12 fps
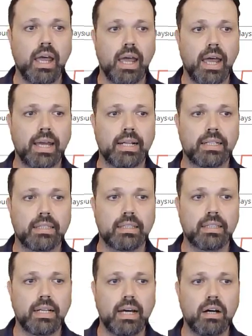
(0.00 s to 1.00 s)
And
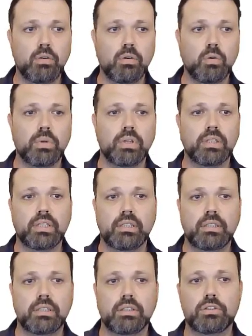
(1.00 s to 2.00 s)
now we'll need